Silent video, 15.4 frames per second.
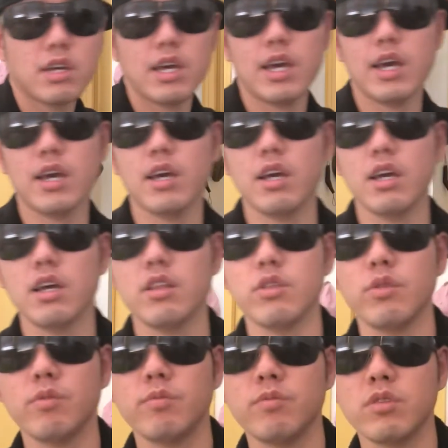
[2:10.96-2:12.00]
and
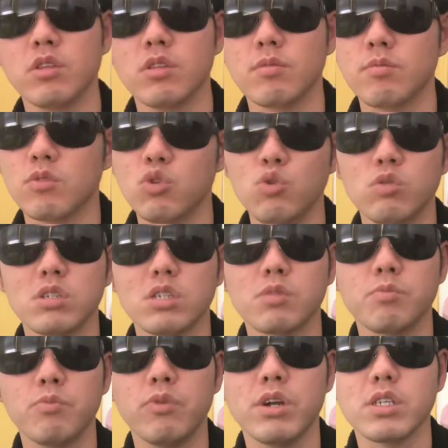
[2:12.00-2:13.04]
you just
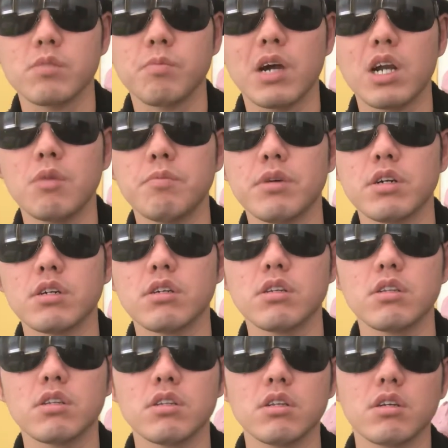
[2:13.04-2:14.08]
press power button,
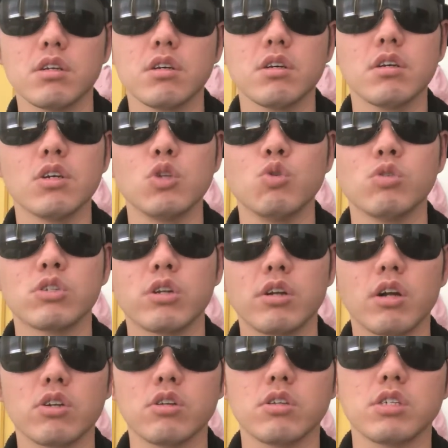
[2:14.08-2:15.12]
you turn
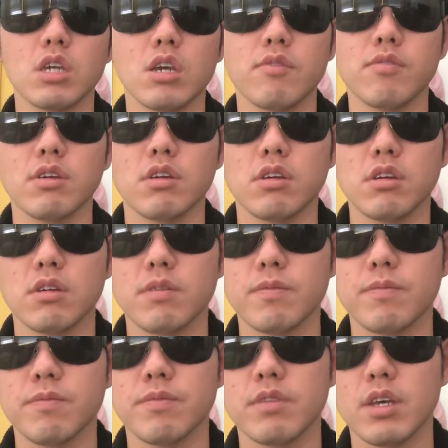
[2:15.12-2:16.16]
on your TV,
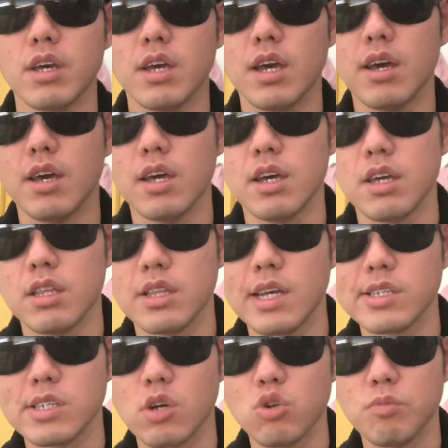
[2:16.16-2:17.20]
and that's
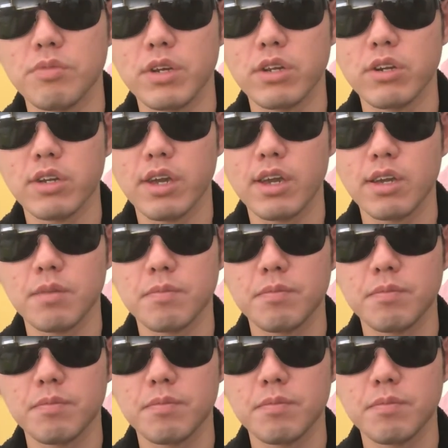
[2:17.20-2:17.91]
how you play your game.